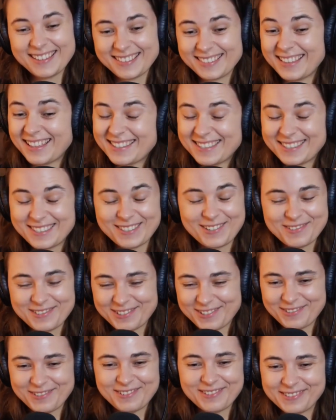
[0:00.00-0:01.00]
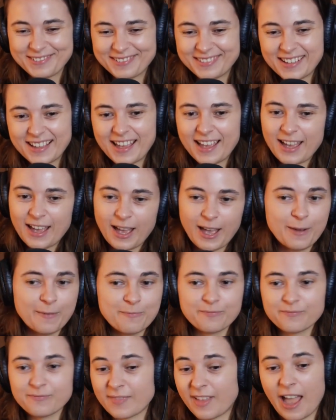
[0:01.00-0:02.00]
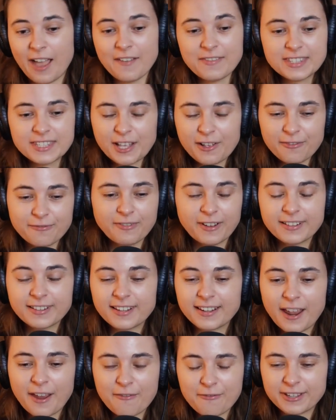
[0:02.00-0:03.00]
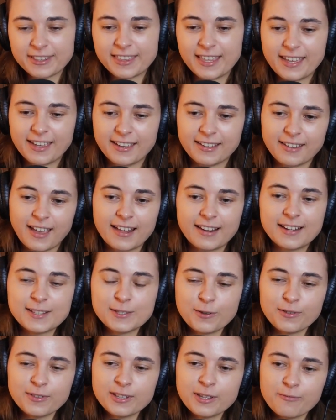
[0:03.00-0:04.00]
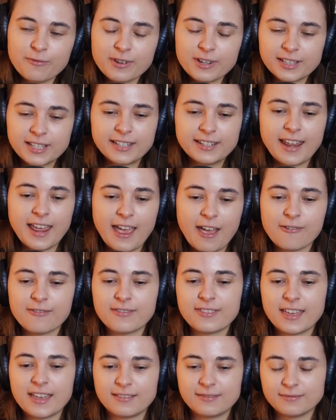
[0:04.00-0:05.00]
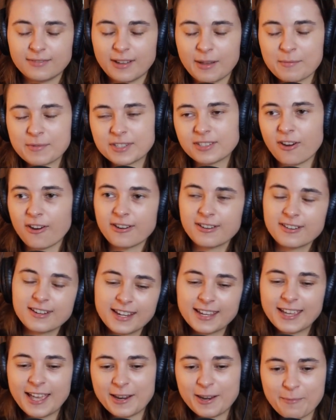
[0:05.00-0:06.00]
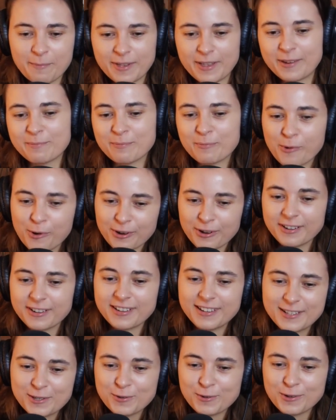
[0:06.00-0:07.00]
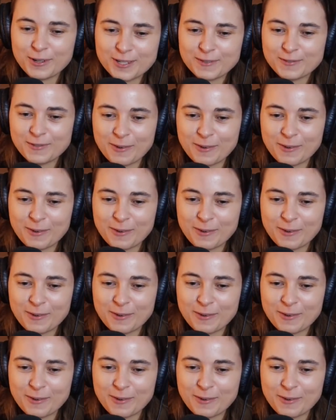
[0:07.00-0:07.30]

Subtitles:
That's so true. I've self-funded everything, and it's only really now that I'm starting to get a bit more interest